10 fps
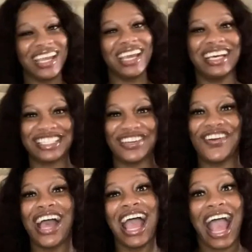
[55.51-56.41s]
Yeah,
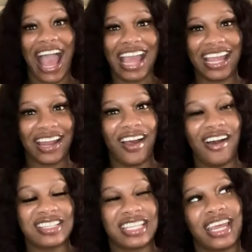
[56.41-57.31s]
so I got a
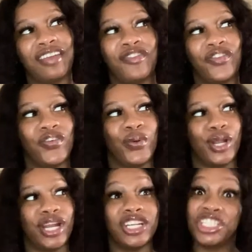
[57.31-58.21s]
haul today
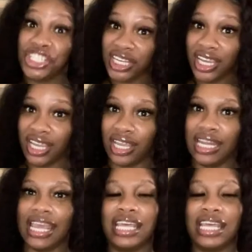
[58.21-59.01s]
for SHEIN,